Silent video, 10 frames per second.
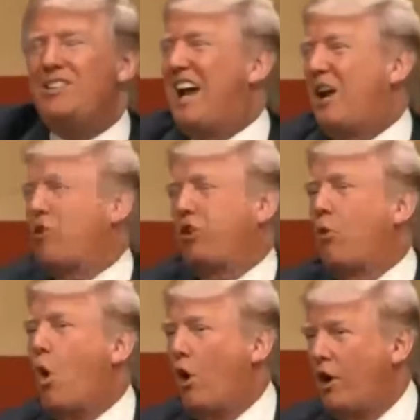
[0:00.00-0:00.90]
He's not
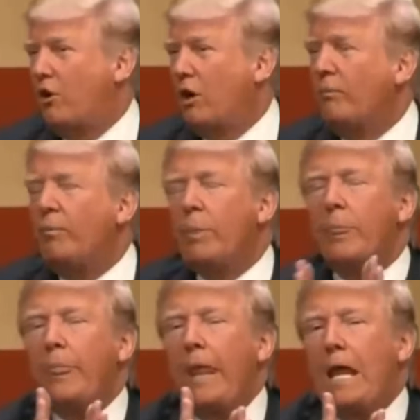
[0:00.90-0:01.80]
a war hero. He's a war
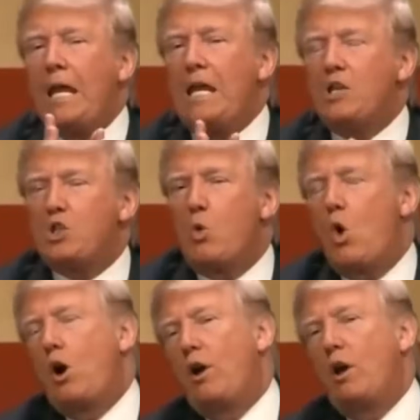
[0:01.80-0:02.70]
hero. He's
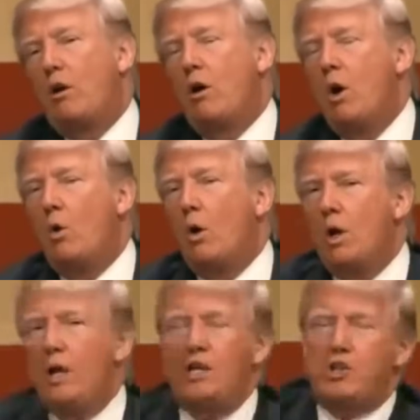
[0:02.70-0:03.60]
a war Five hero. Five and a half
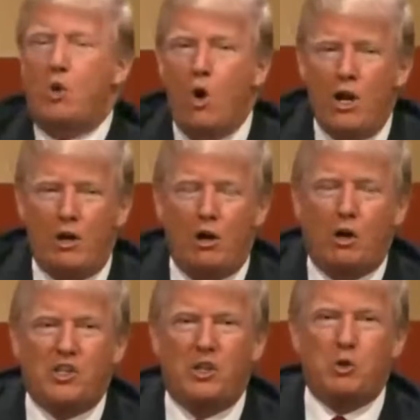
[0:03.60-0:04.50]
years. He's a war
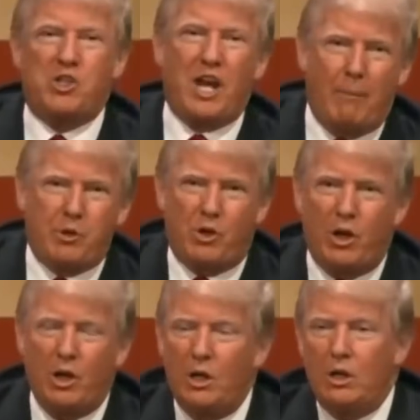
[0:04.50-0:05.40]
hero because he was
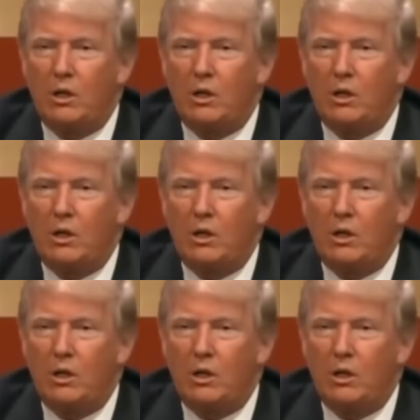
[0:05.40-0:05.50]
captured.